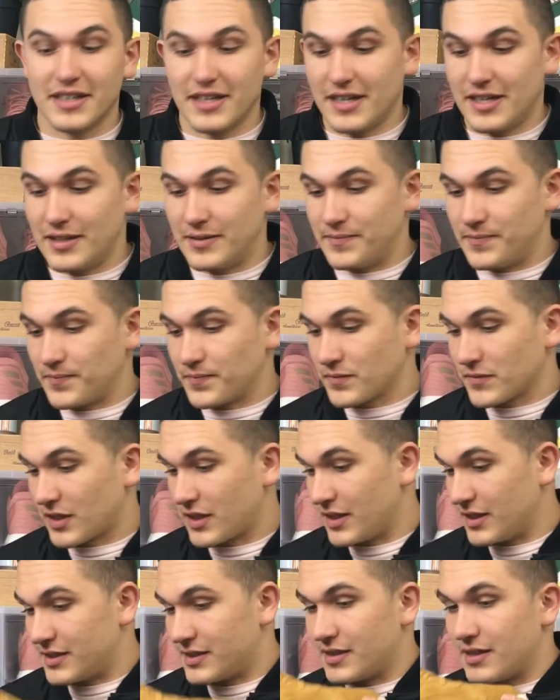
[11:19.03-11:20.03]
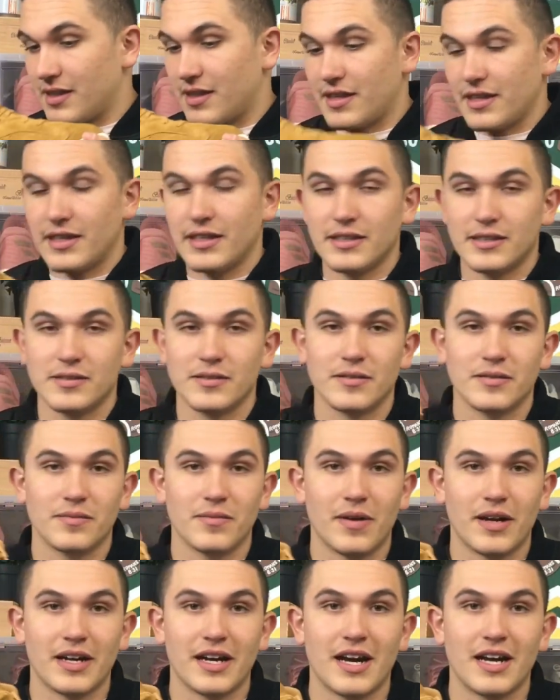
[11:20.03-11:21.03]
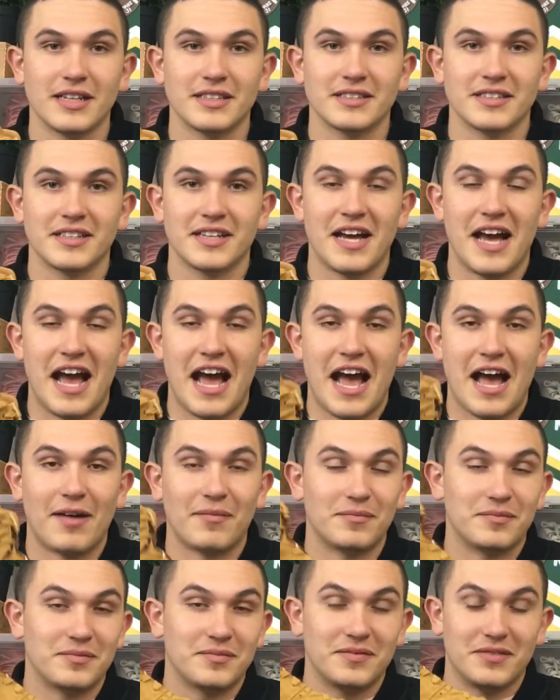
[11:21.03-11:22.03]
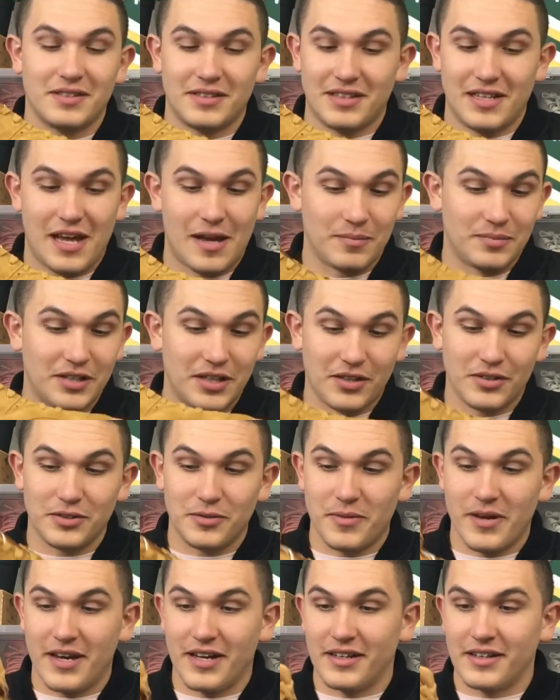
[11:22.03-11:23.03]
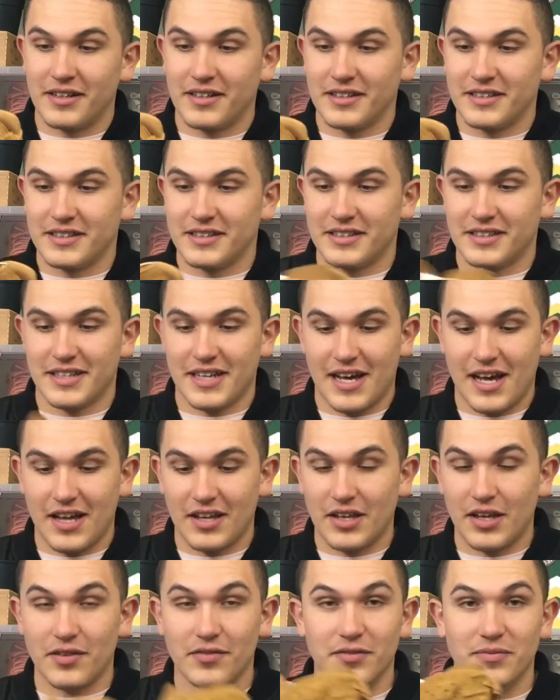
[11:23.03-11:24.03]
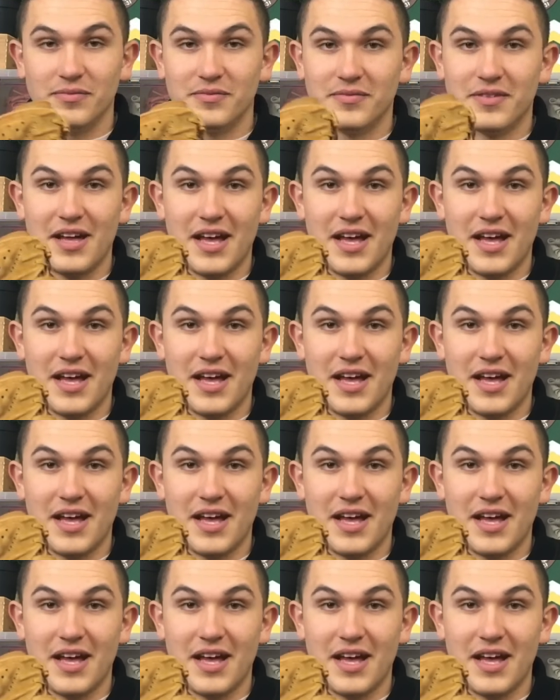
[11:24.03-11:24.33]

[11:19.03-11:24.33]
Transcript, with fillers: Um, Cause these, my guys, I'm, I'm telling you, man, I love them.